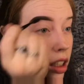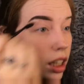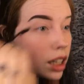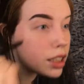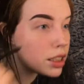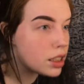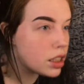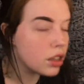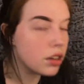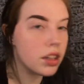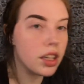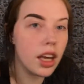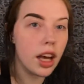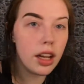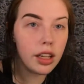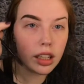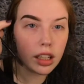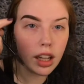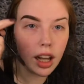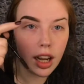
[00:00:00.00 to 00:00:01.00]
until the
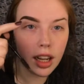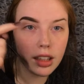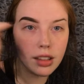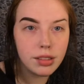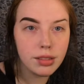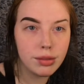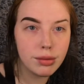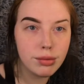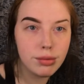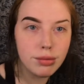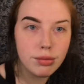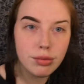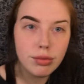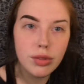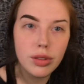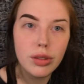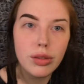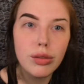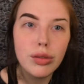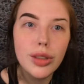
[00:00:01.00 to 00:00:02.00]
other line.
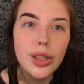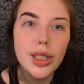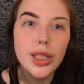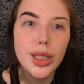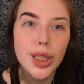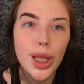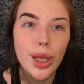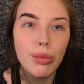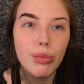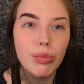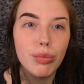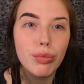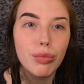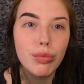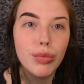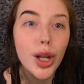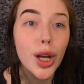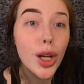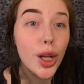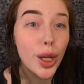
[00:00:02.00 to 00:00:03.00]
You see?
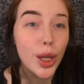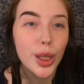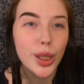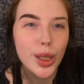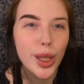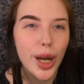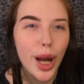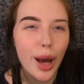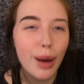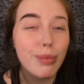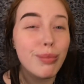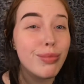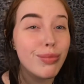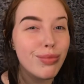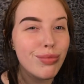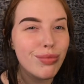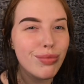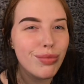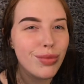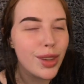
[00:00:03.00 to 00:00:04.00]
You see that?
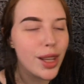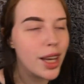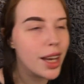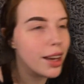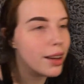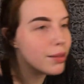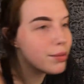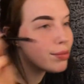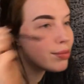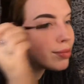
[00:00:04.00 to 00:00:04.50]
Yeah.